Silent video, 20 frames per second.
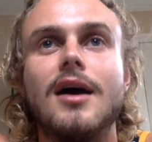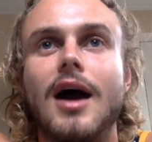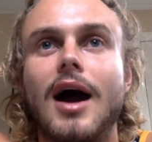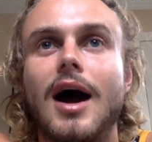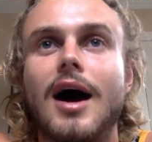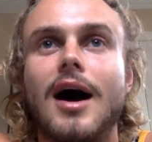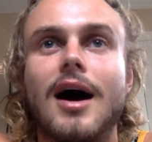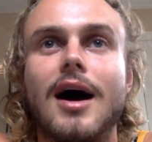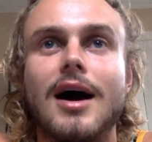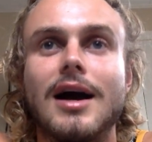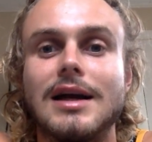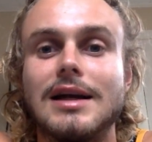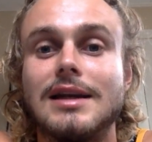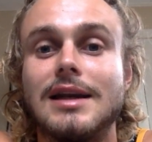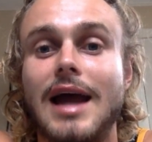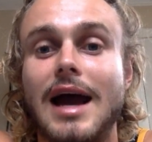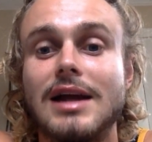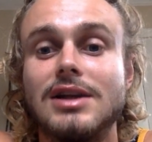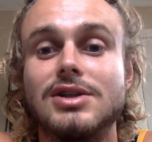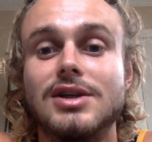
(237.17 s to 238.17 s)
in
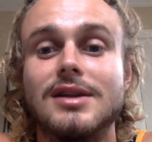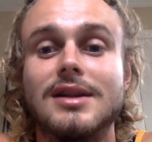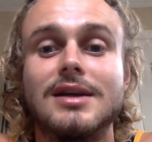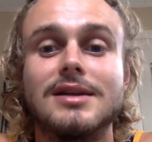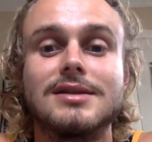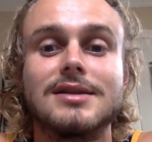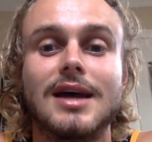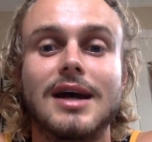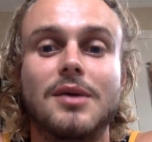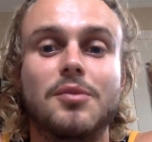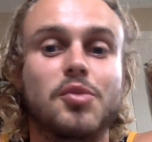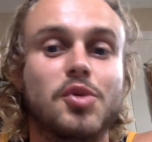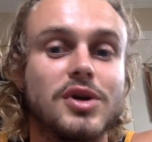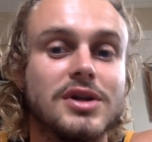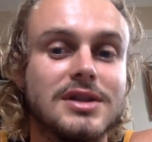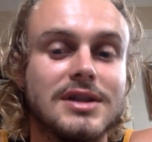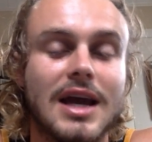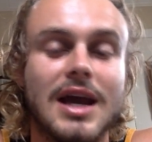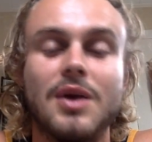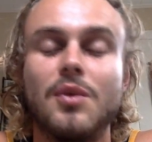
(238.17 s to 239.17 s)
nature that's like
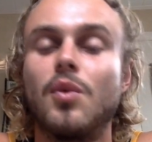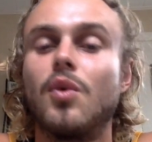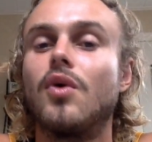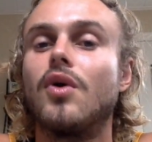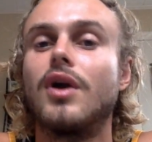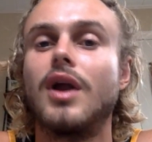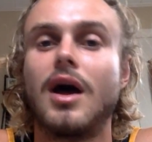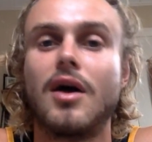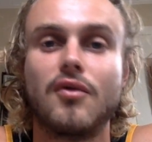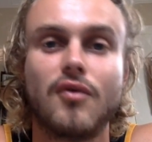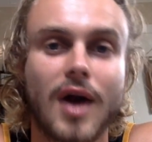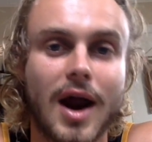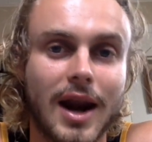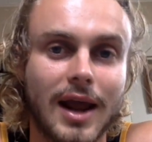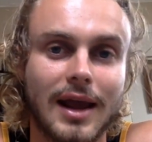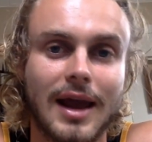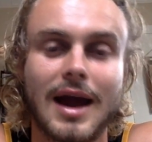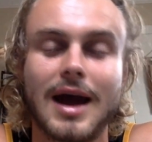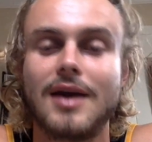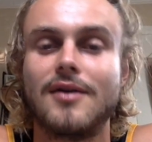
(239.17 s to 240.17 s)
pristine water
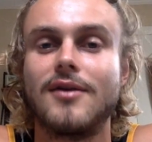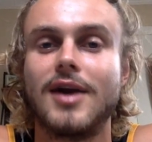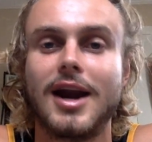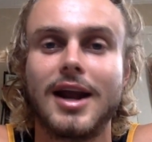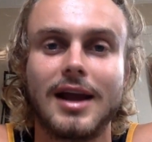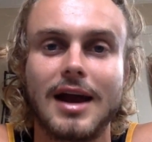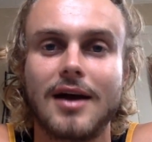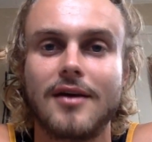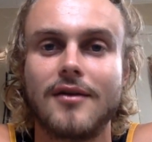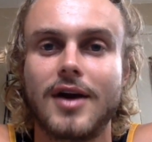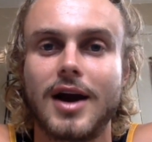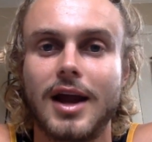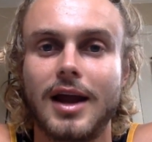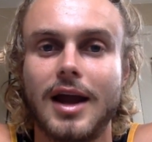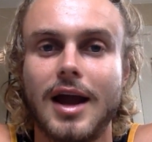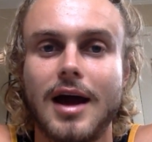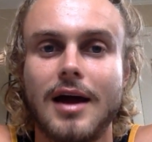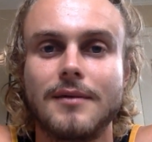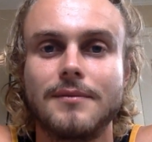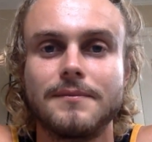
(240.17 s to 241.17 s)
running out, running out, running
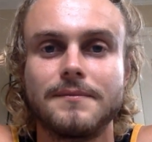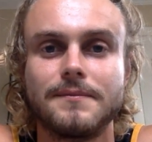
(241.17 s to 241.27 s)
out.